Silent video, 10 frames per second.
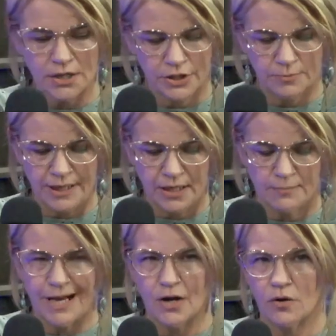a little bit
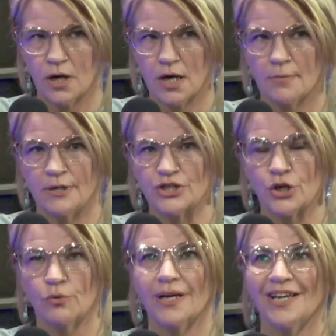about? Um,
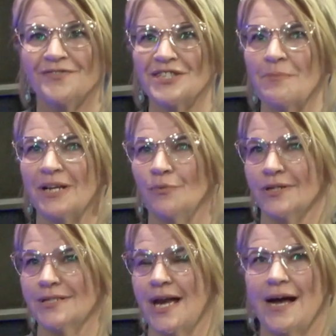so, if somebody were
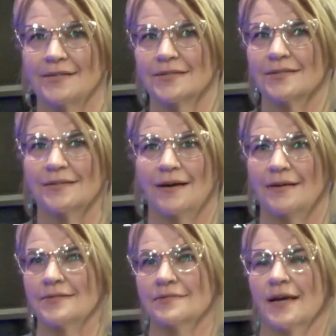to ask
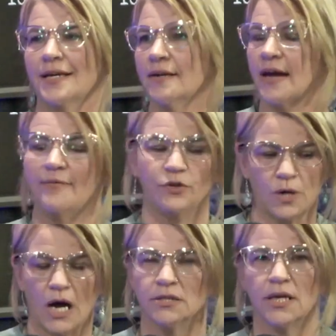us, like, have you
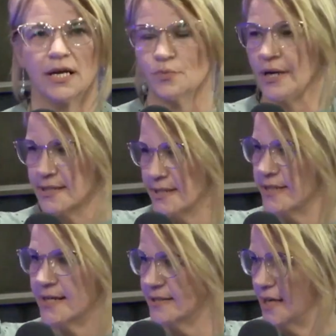gotten X Y Z
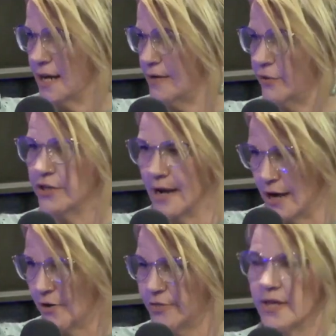test done for your
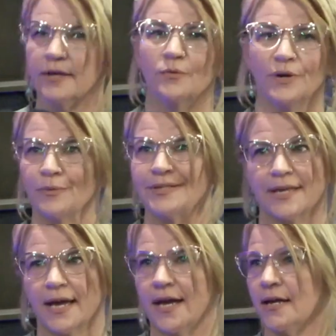health? we would
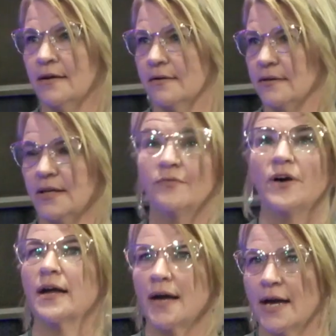say, if
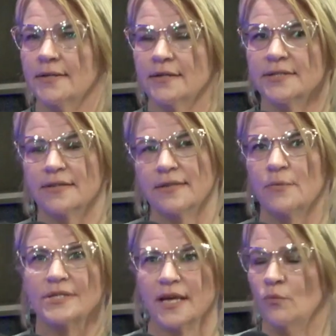I hadn't, they
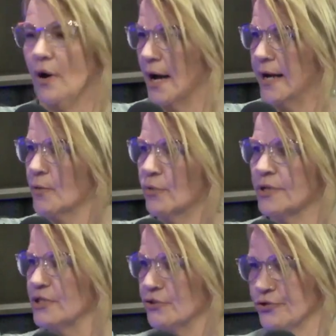would say why. Well,
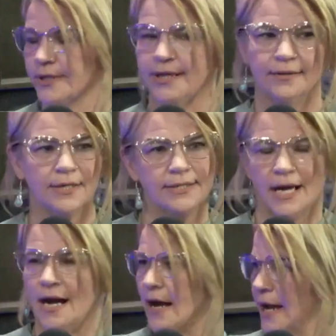it's usually
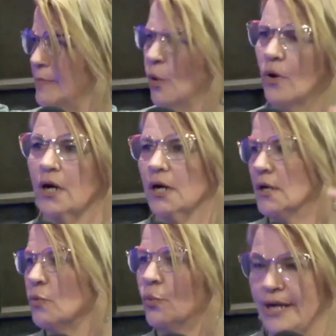time or
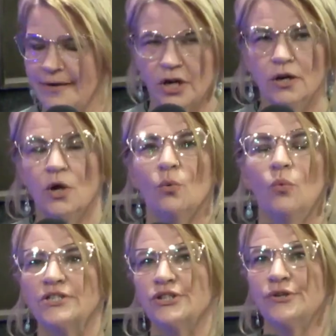whatever.
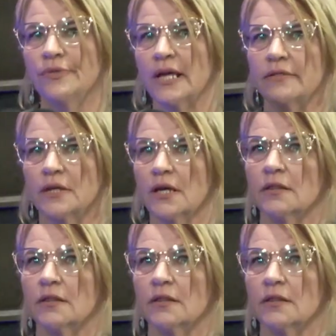What do you think that